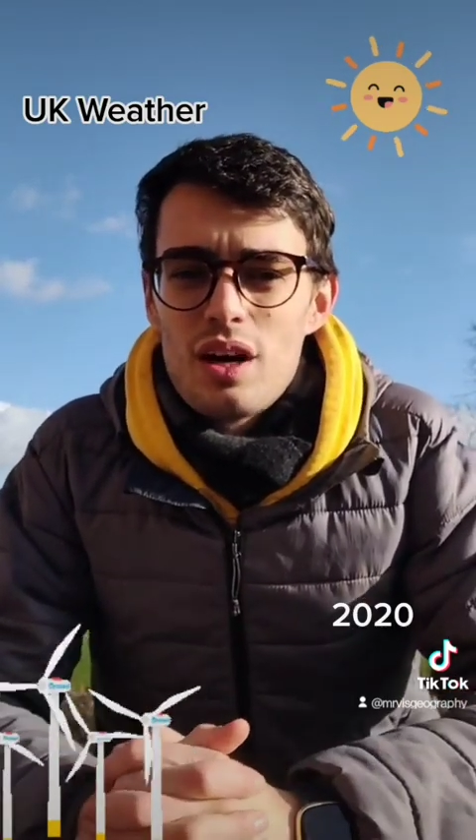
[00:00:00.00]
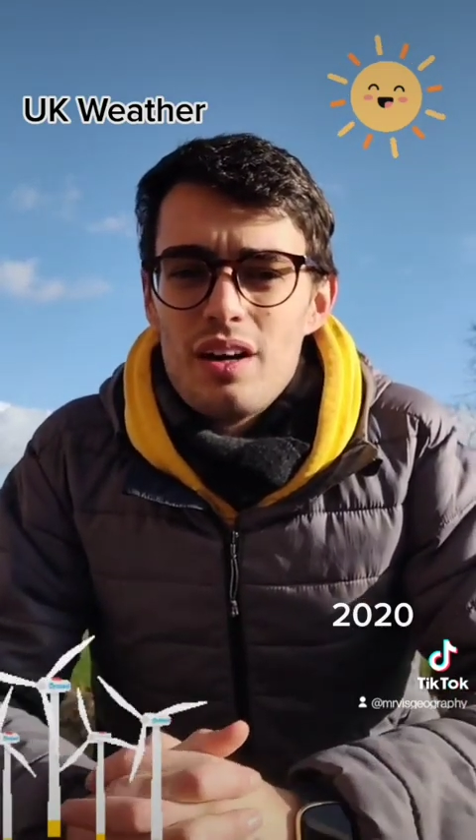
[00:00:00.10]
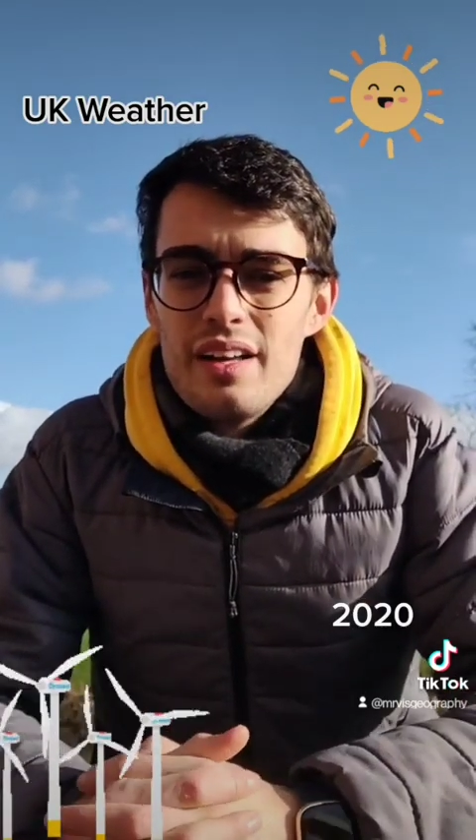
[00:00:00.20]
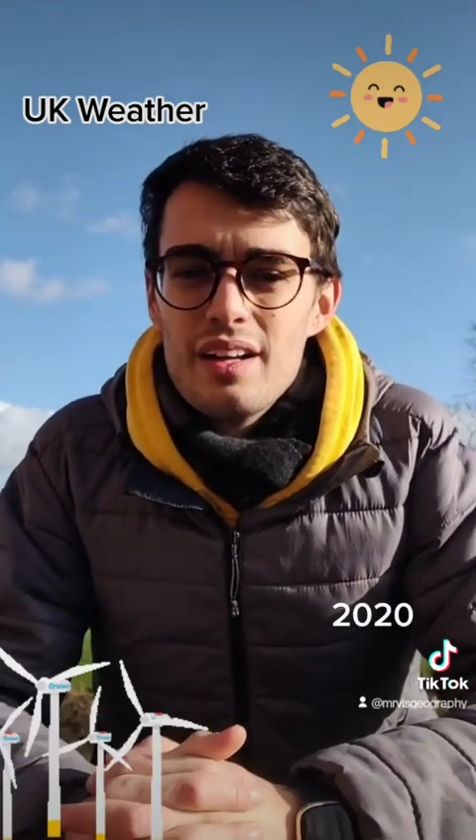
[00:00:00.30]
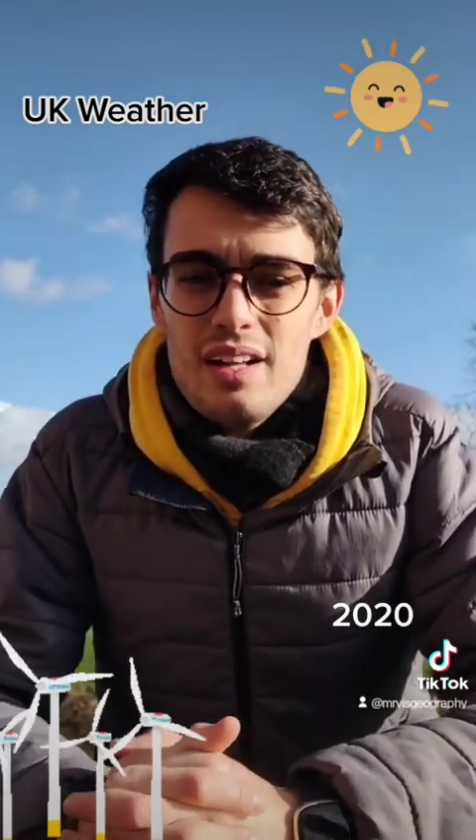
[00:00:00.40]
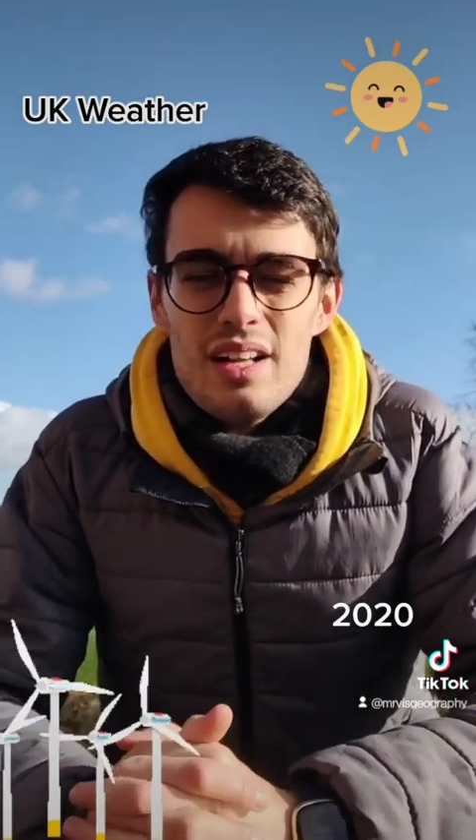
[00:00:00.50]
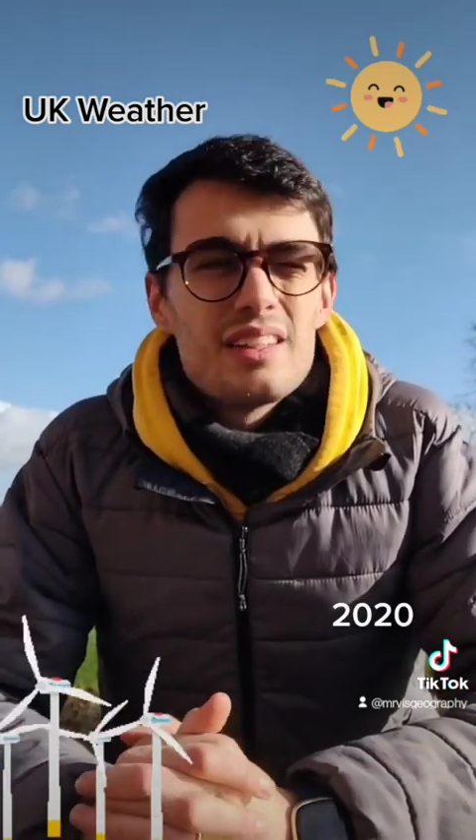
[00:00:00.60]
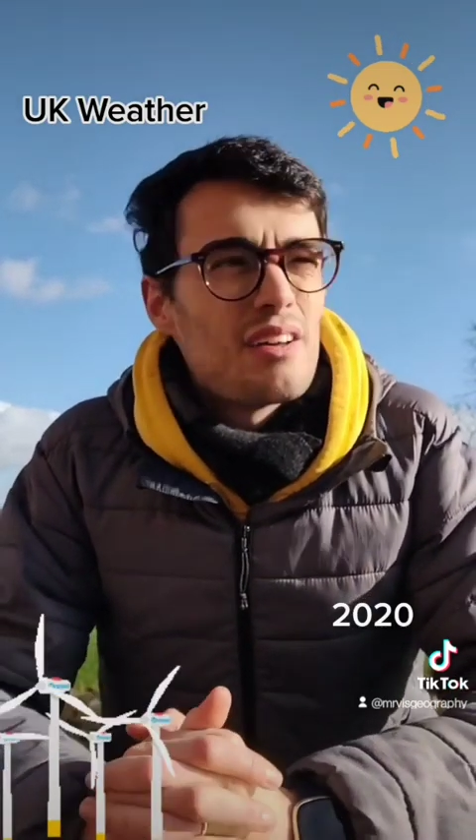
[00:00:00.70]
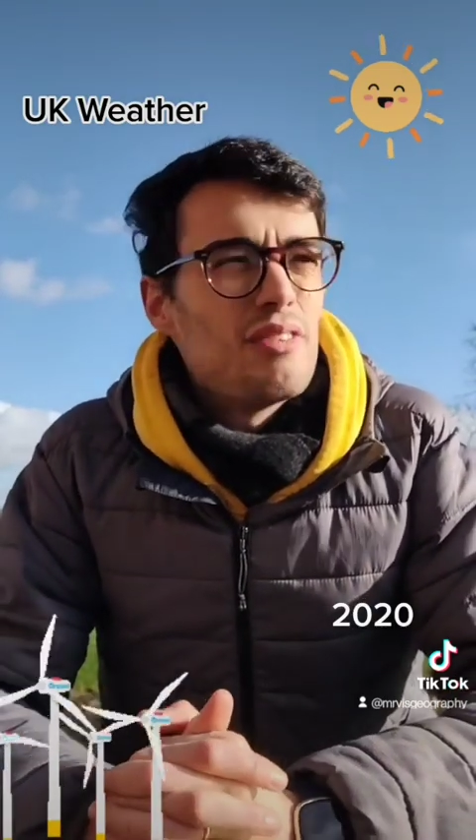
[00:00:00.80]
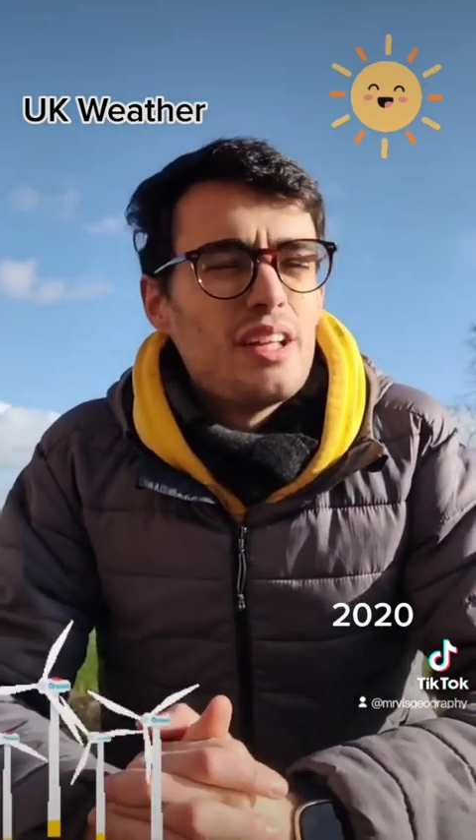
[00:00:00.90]
are here,
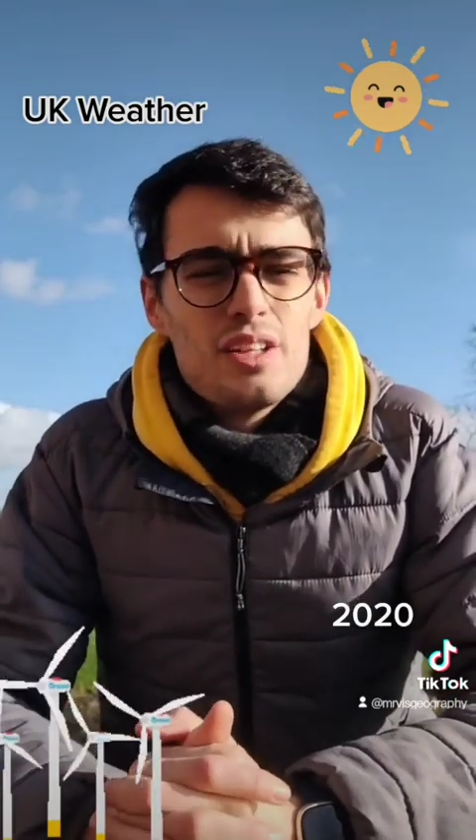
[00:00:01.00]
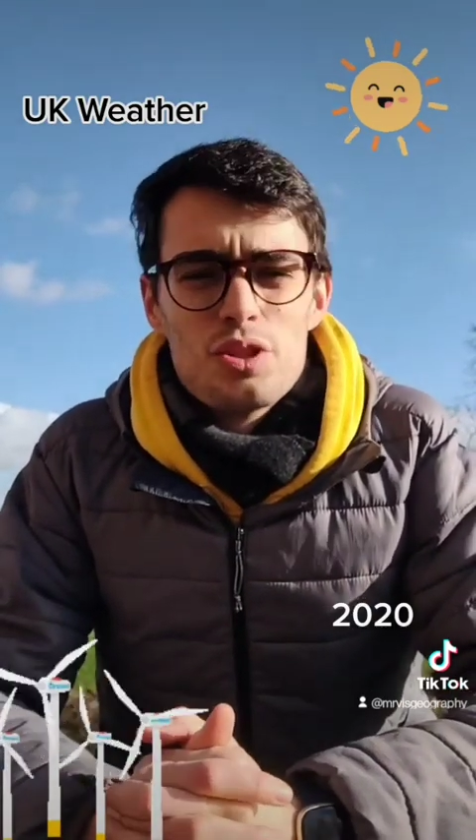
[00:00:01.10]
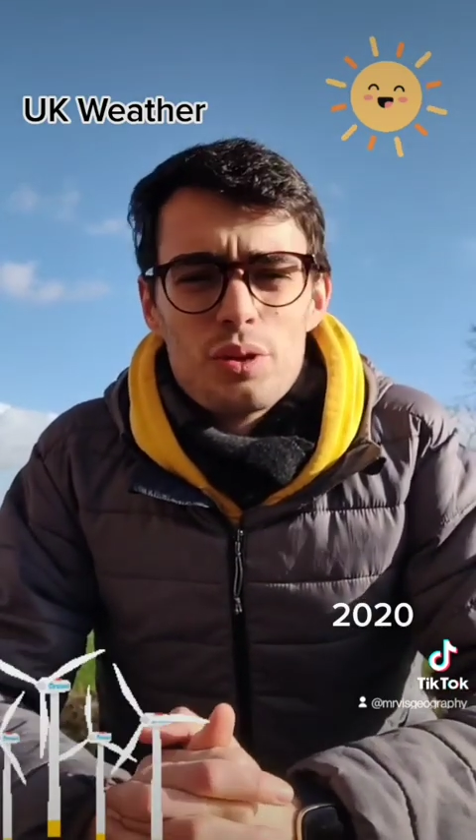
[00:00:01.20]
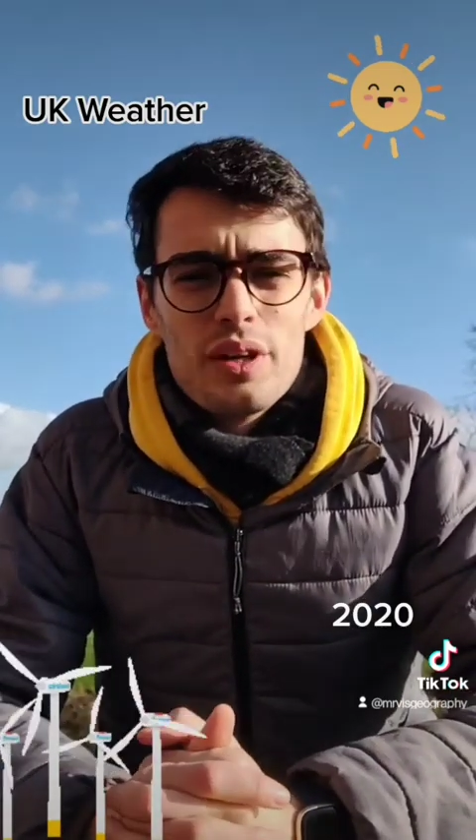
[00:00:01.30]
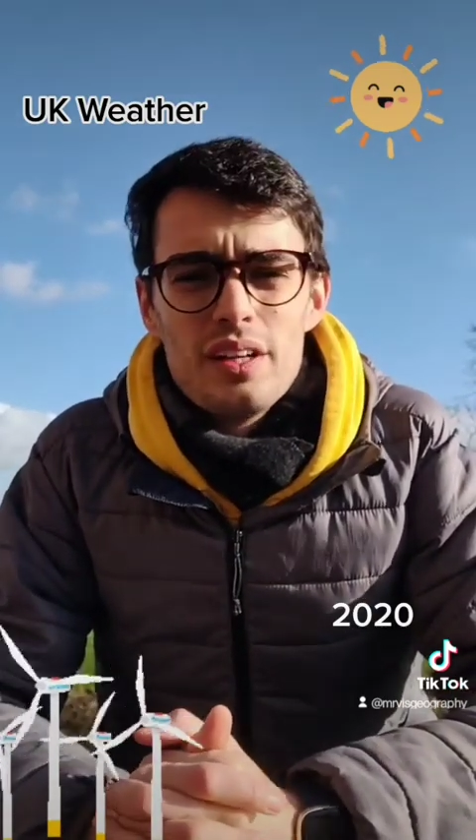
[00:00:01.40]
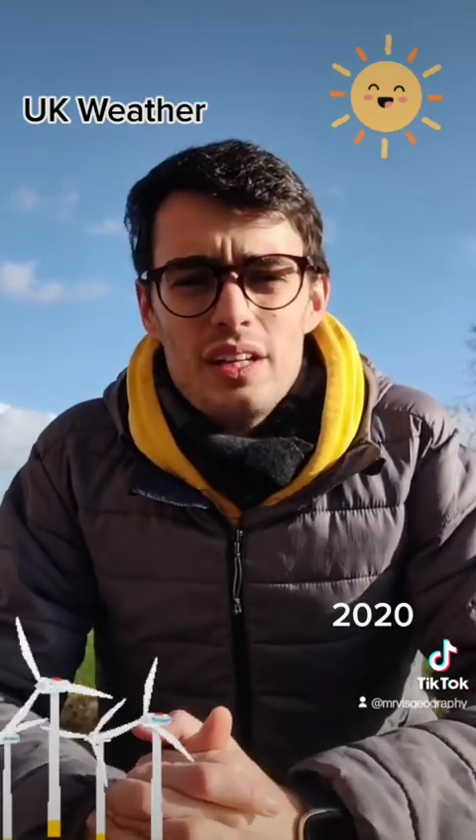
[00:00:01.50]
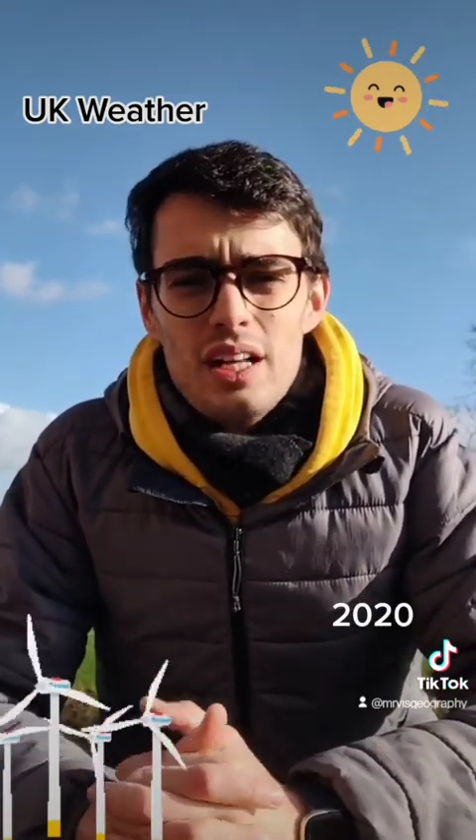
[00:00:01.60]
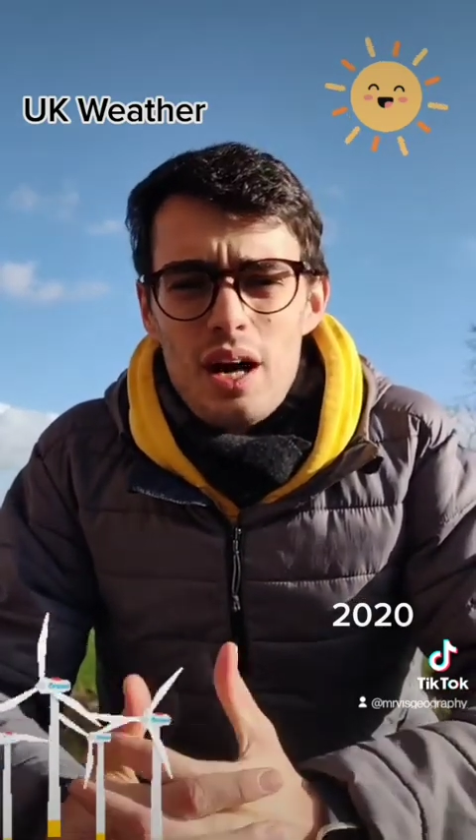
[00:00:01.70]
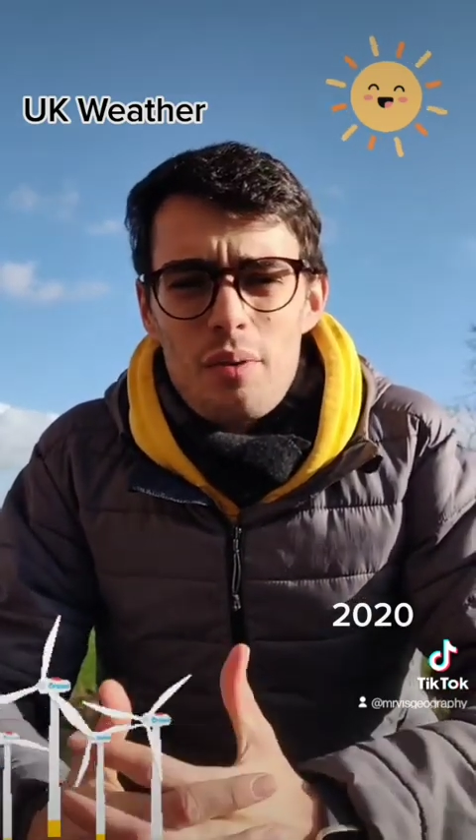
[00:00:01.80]
definitely enjoy it.